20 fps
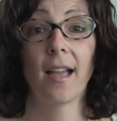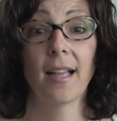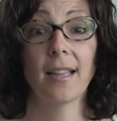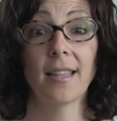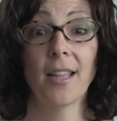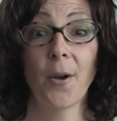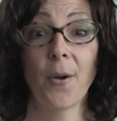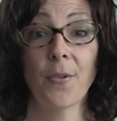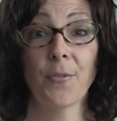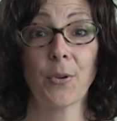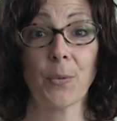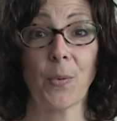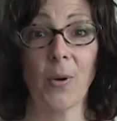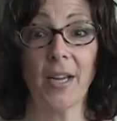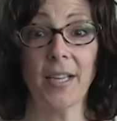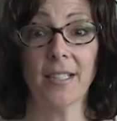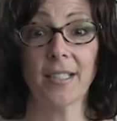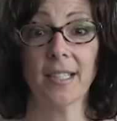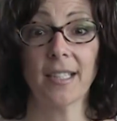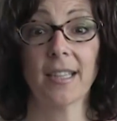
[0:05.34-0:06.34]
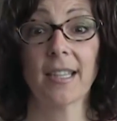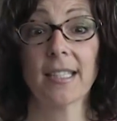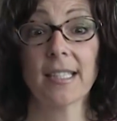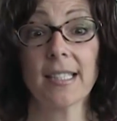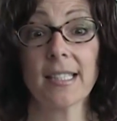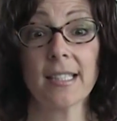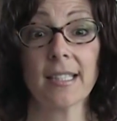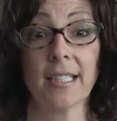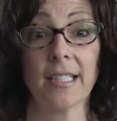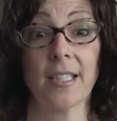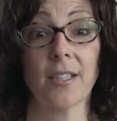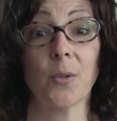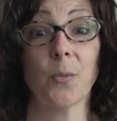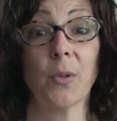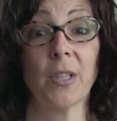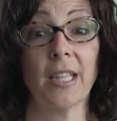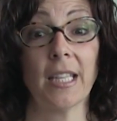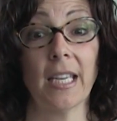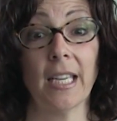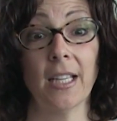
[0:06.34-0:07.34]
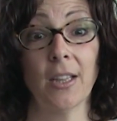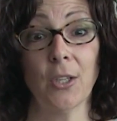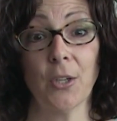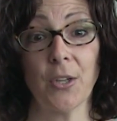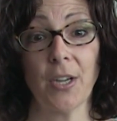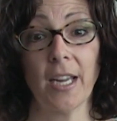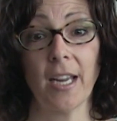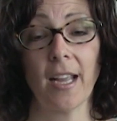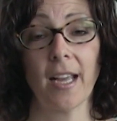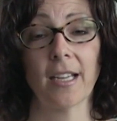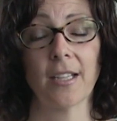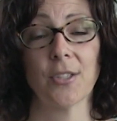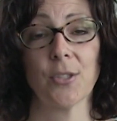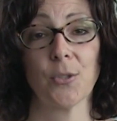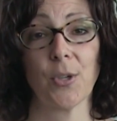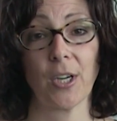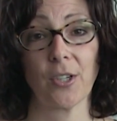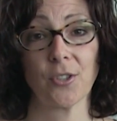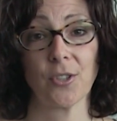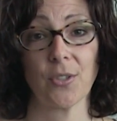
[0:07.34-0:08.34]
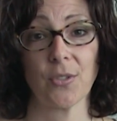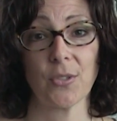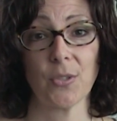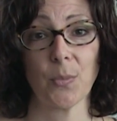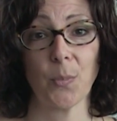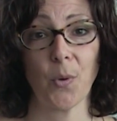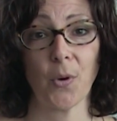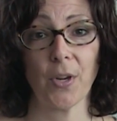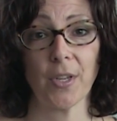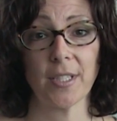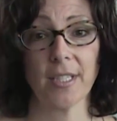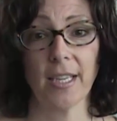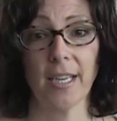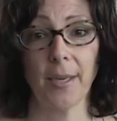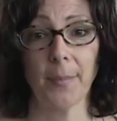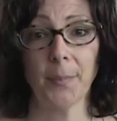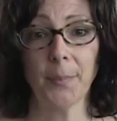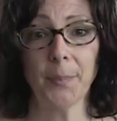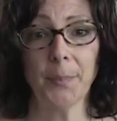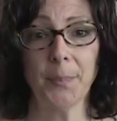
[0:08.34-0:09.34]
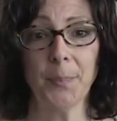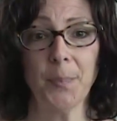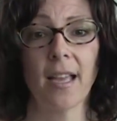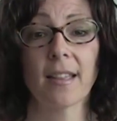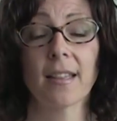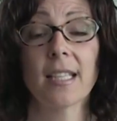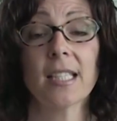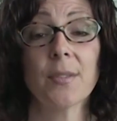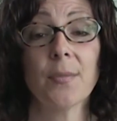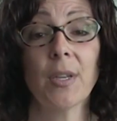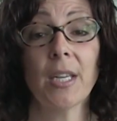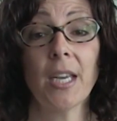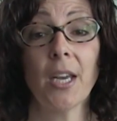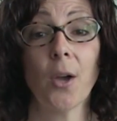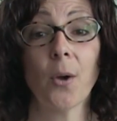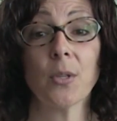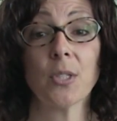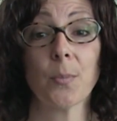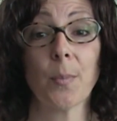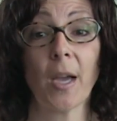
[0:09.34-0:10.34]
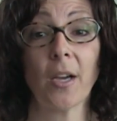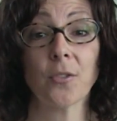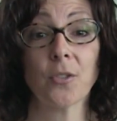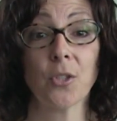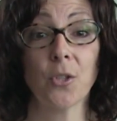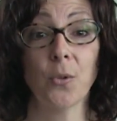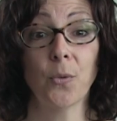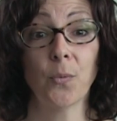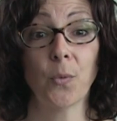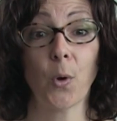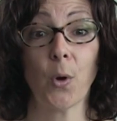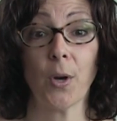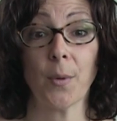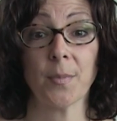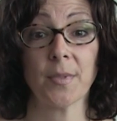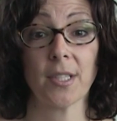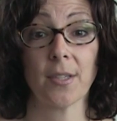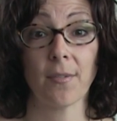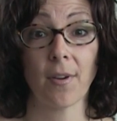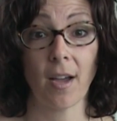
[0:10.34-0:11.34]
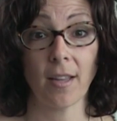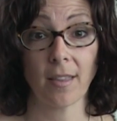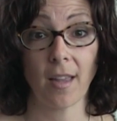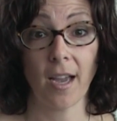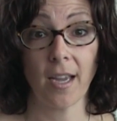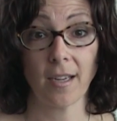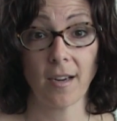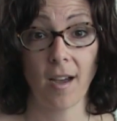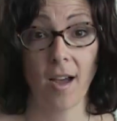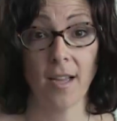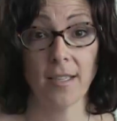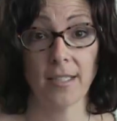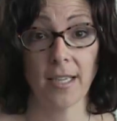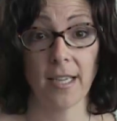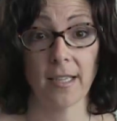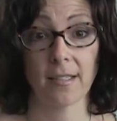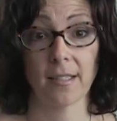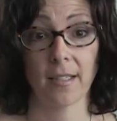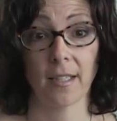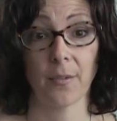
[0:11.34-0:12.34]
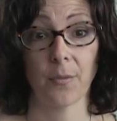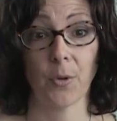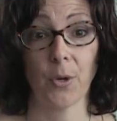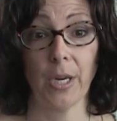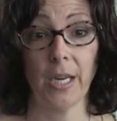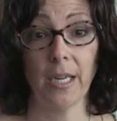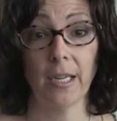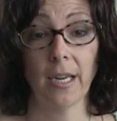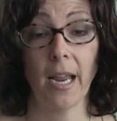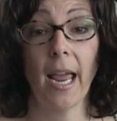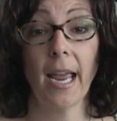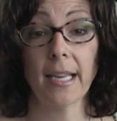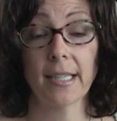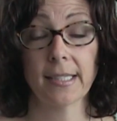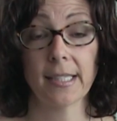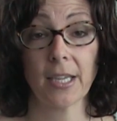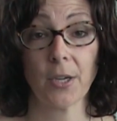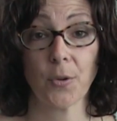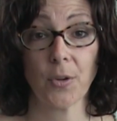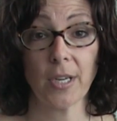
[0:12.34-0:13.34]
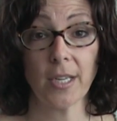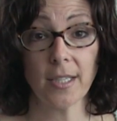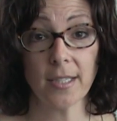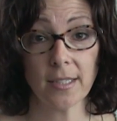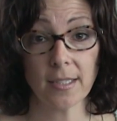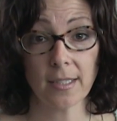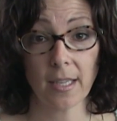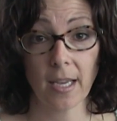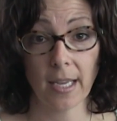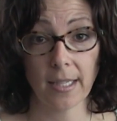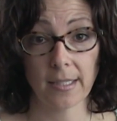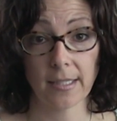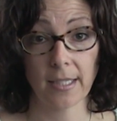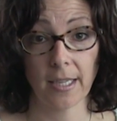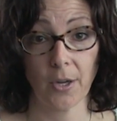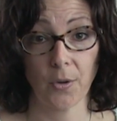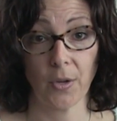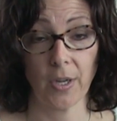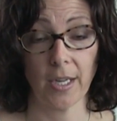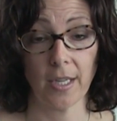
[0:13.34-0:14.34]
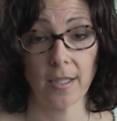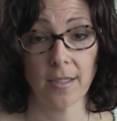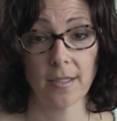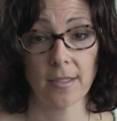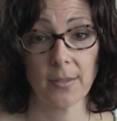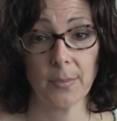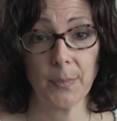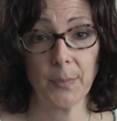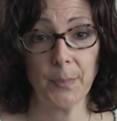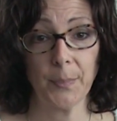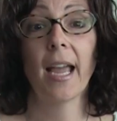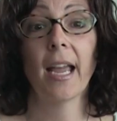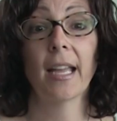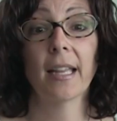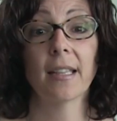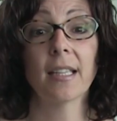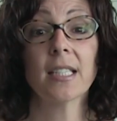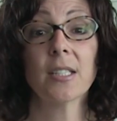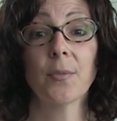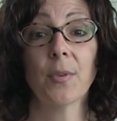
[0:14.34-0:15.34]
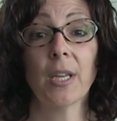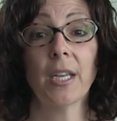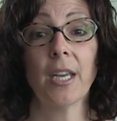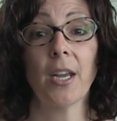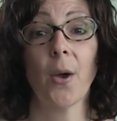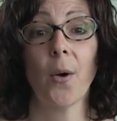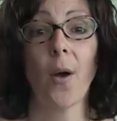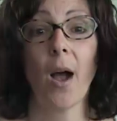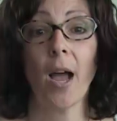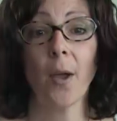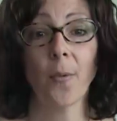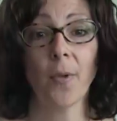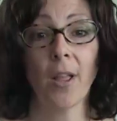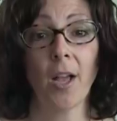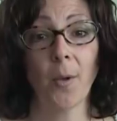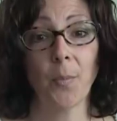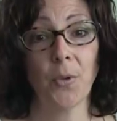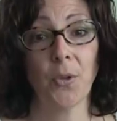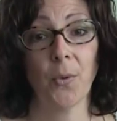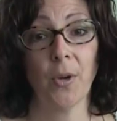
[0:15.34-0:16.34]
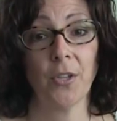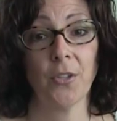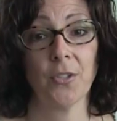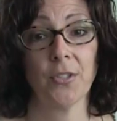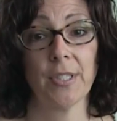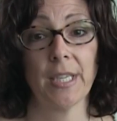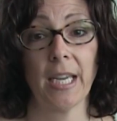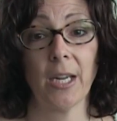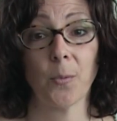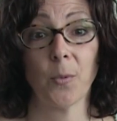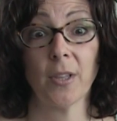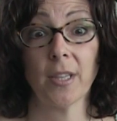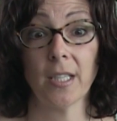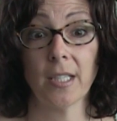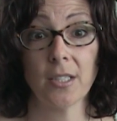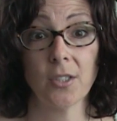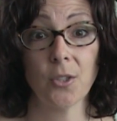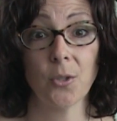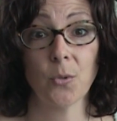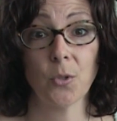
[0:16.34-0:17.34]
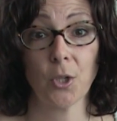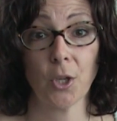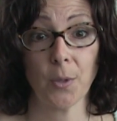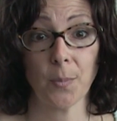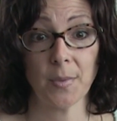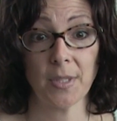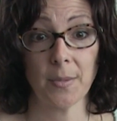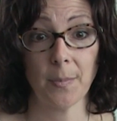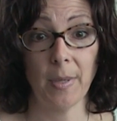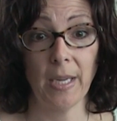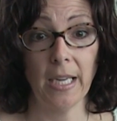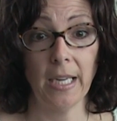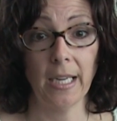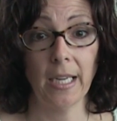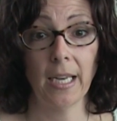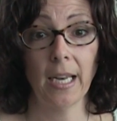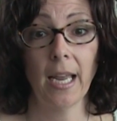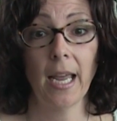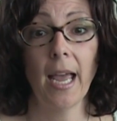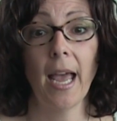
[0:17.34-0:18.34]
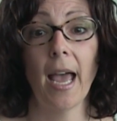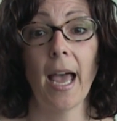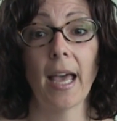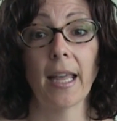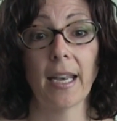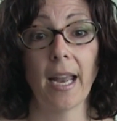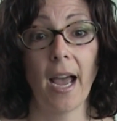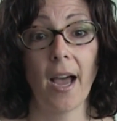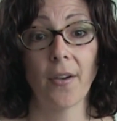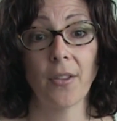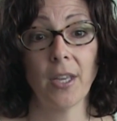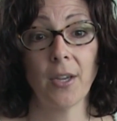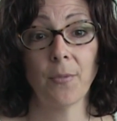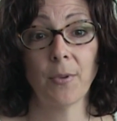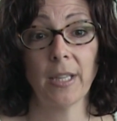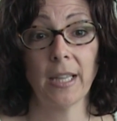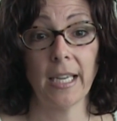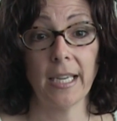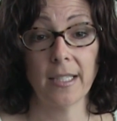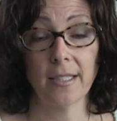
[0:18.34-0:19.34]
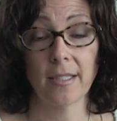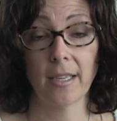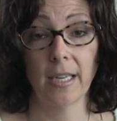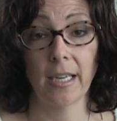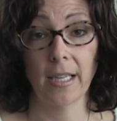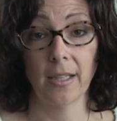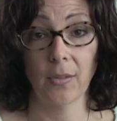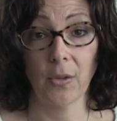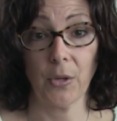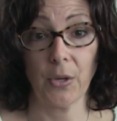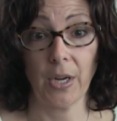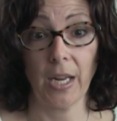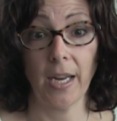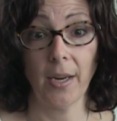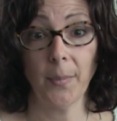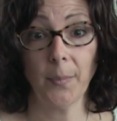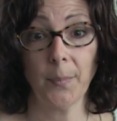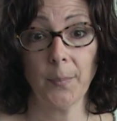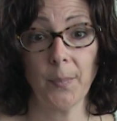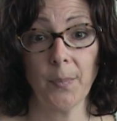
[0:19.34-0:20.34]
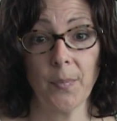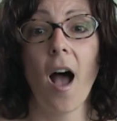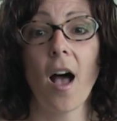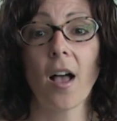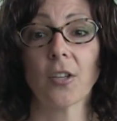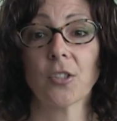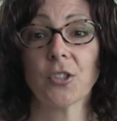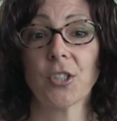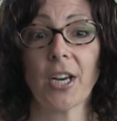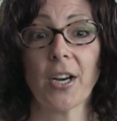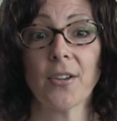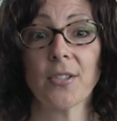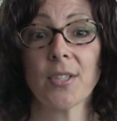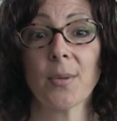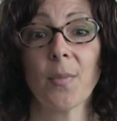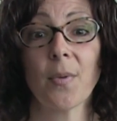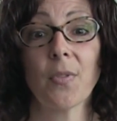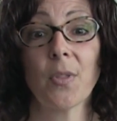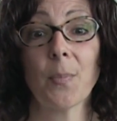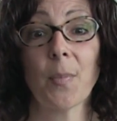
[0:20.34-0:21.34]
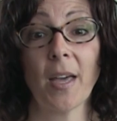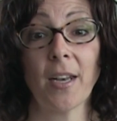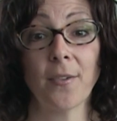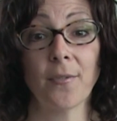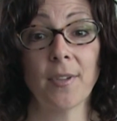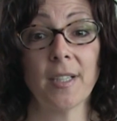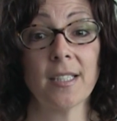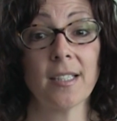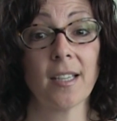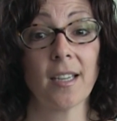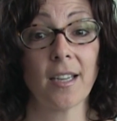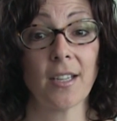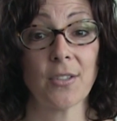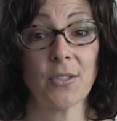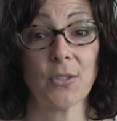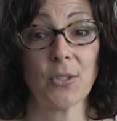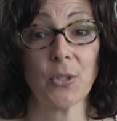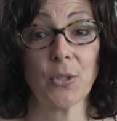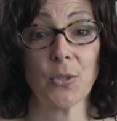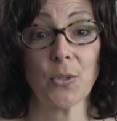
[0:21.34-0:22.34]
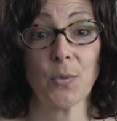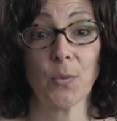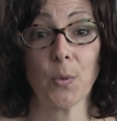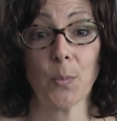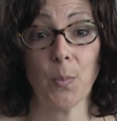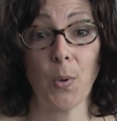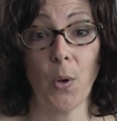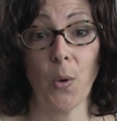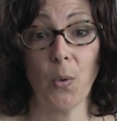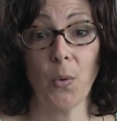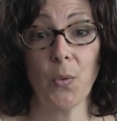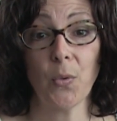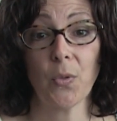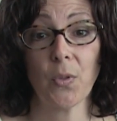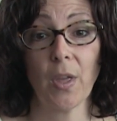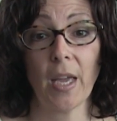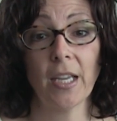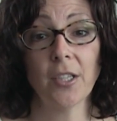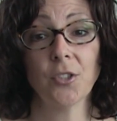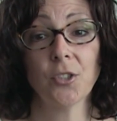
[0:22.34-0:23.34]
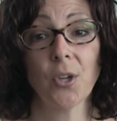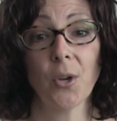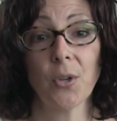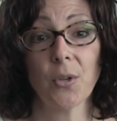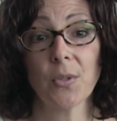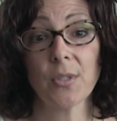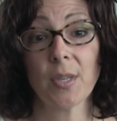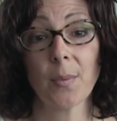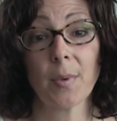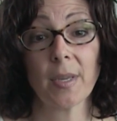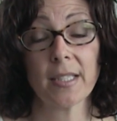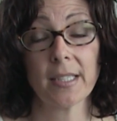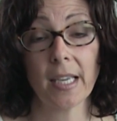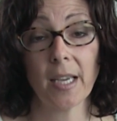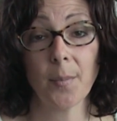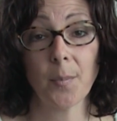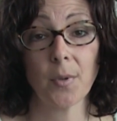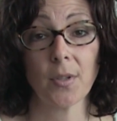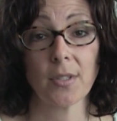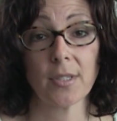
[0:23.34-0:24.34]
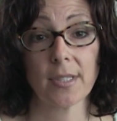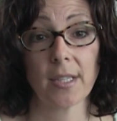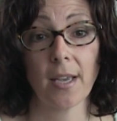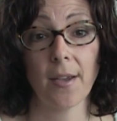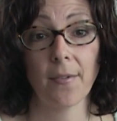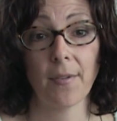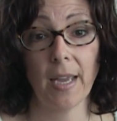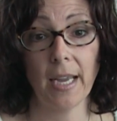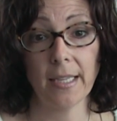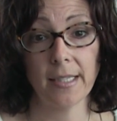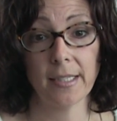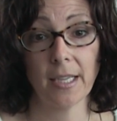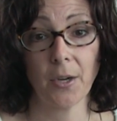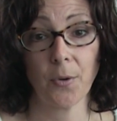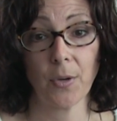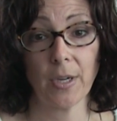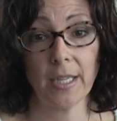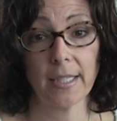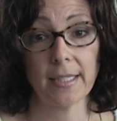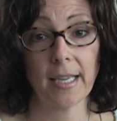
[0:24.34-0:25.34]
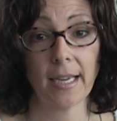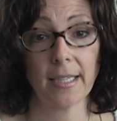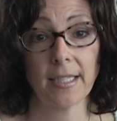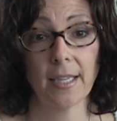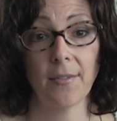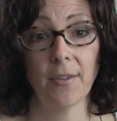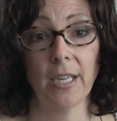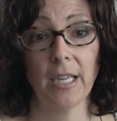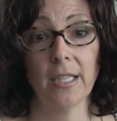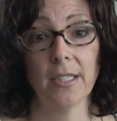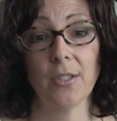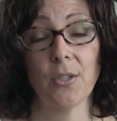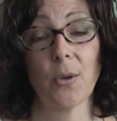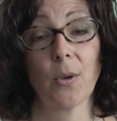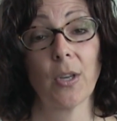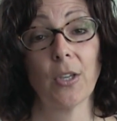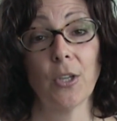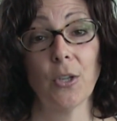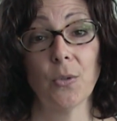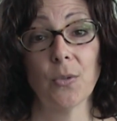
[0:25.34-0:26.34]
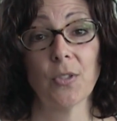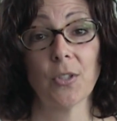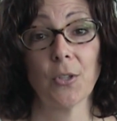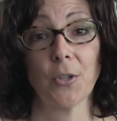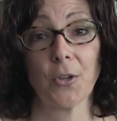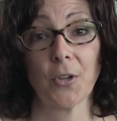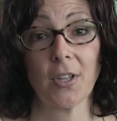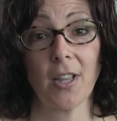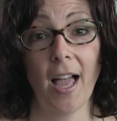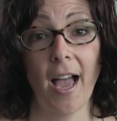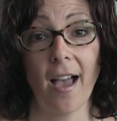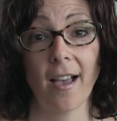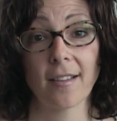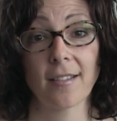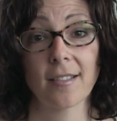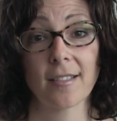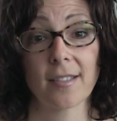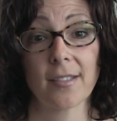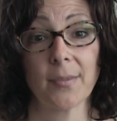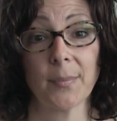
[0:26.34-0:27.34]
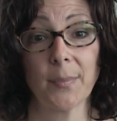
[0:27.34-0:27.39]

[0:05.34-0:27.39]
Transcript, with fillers: Hello everyone, this is Linda with the eLearning and Instructional Support Team. This video is about two forms of online content delivery, asynchronous and synchronous. In this video, I will help you understand what these two terms mean and how they relate to e-learning. I'll share some of the benefits and concerns for both and show you some examples of asynchronous activities you can use in your class.